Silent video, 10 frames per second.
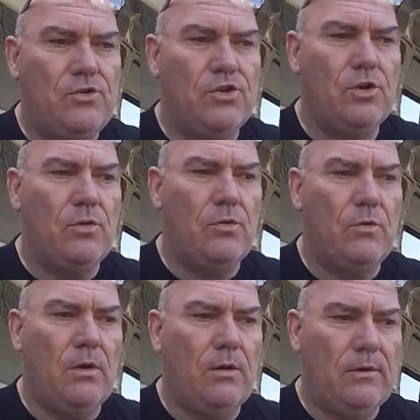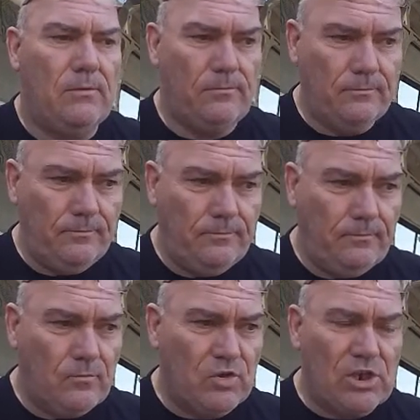to
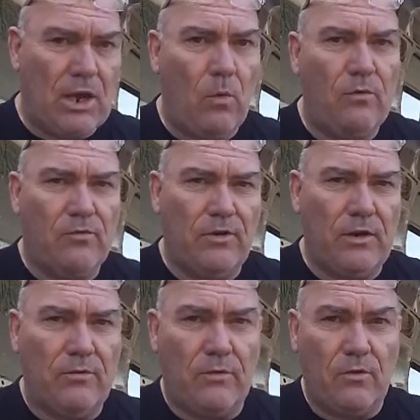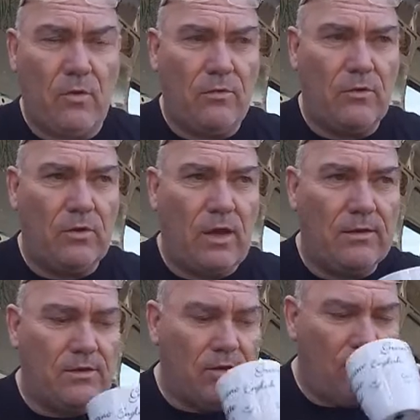go off grid for quite a few
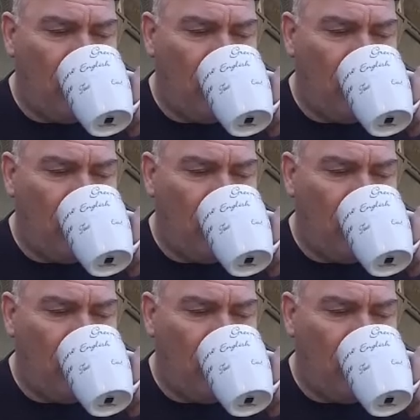days.